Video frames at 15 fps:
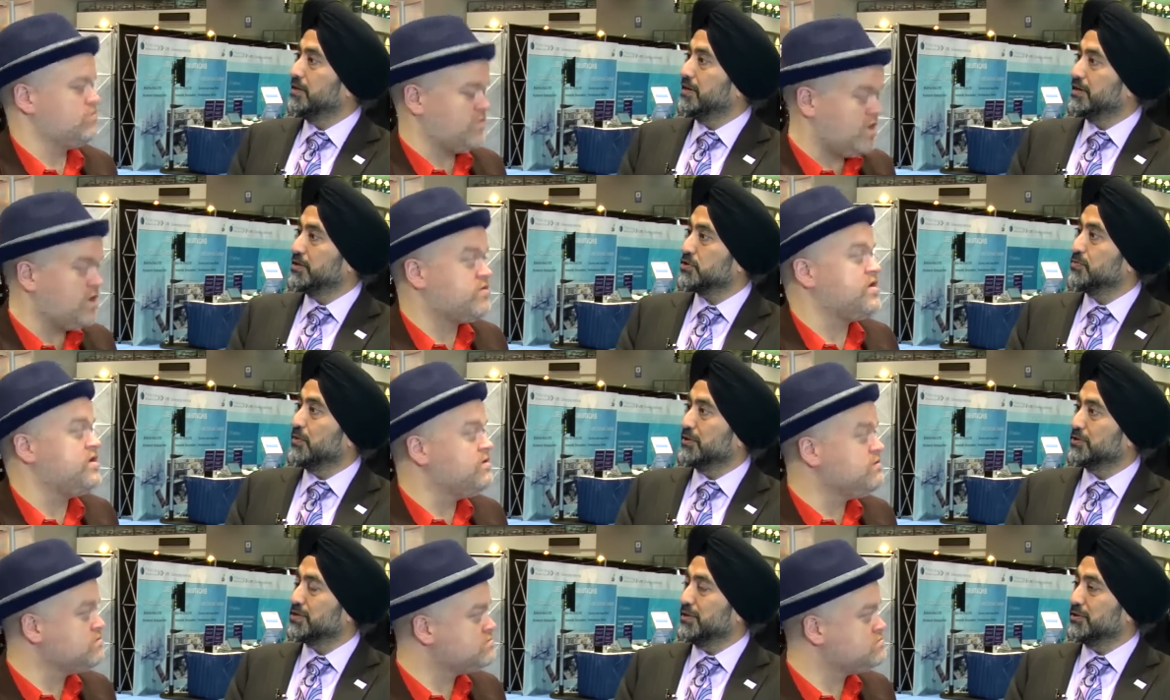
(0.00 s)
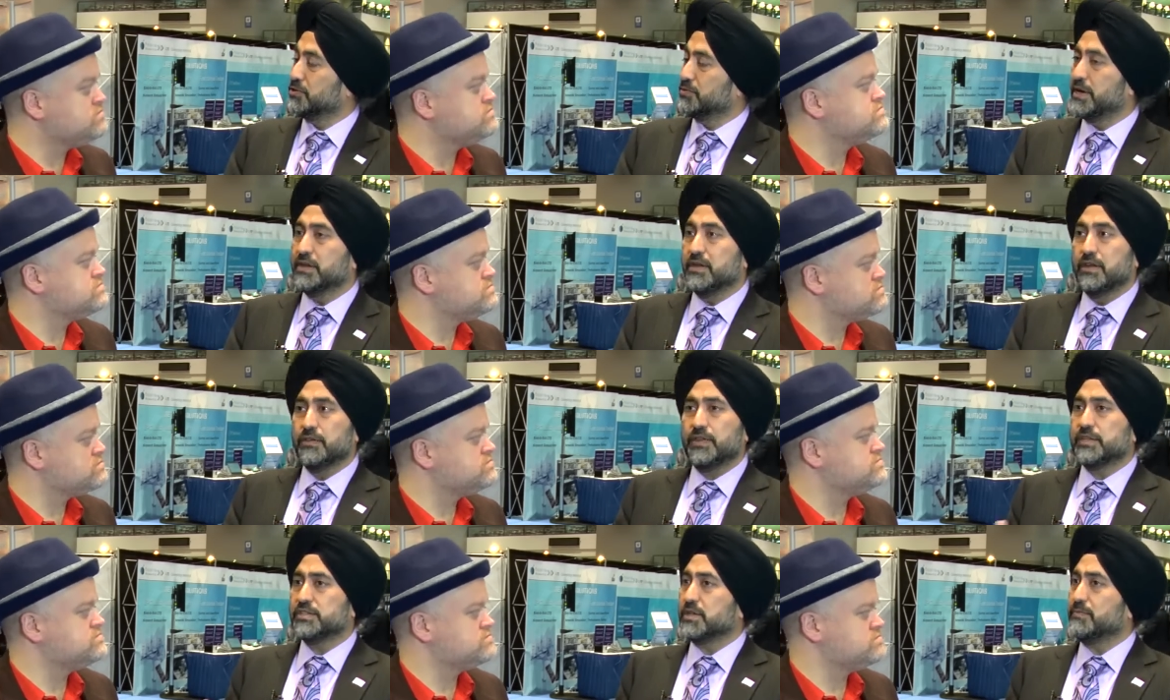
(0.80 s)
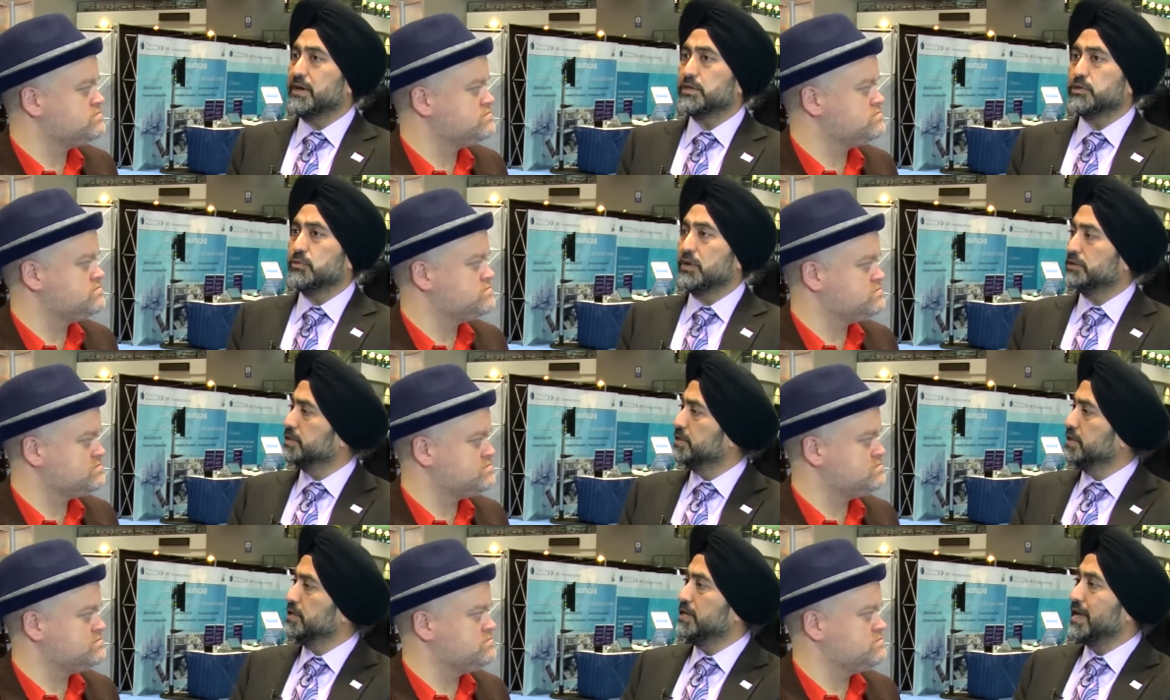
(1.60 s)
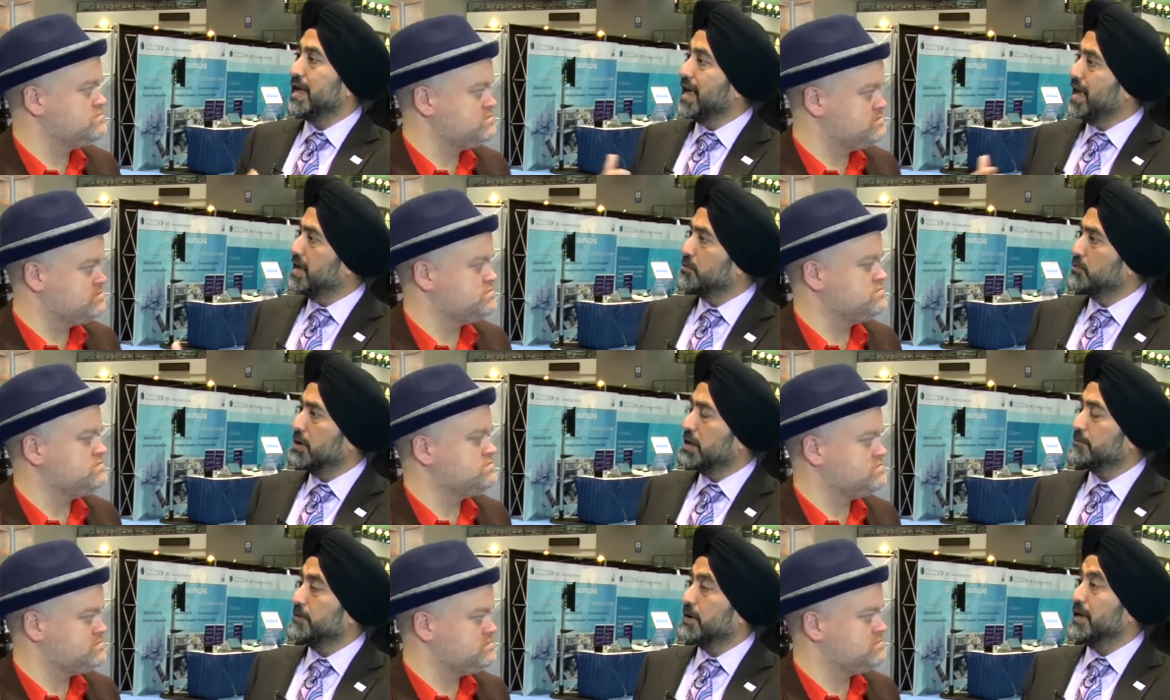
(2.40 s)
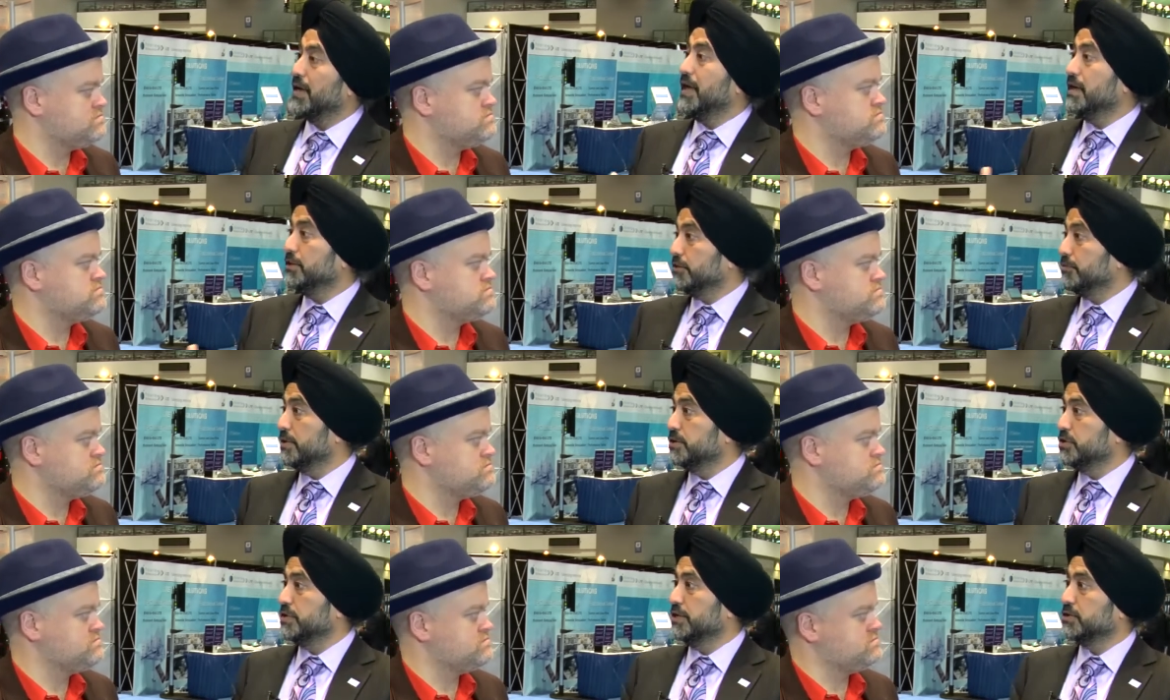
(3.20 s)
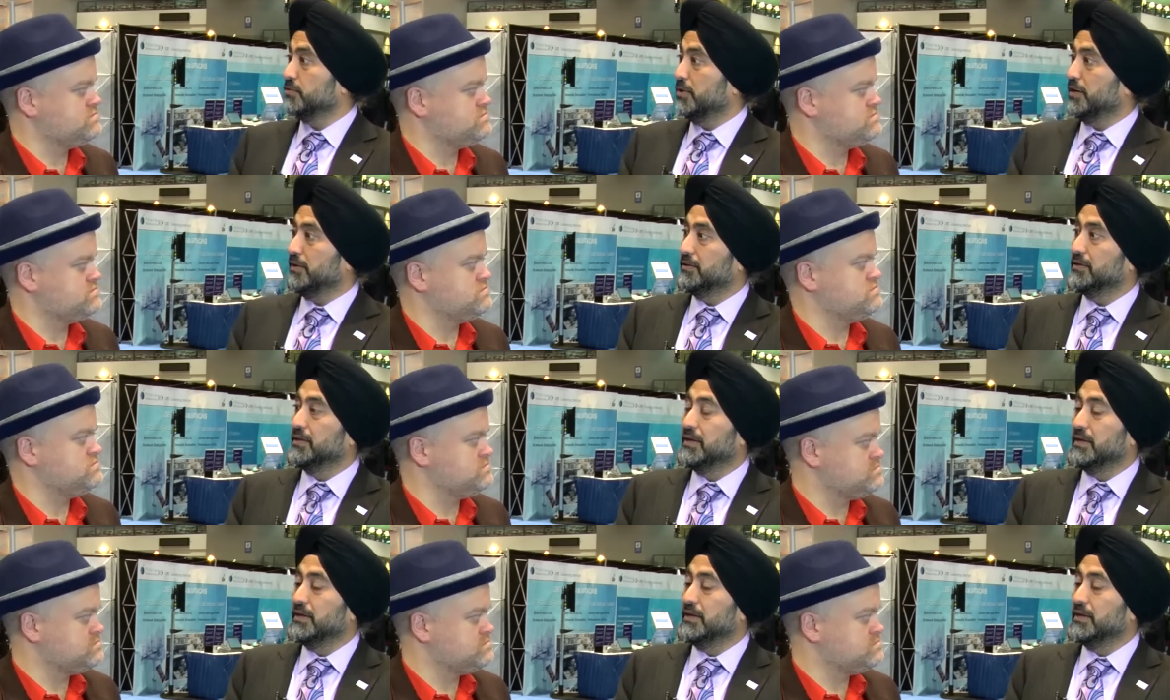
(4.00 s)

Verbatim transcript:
Speaker 1: uh, okay. small cells, right? Things that might do LTE and Wi-Fi and 3G as well.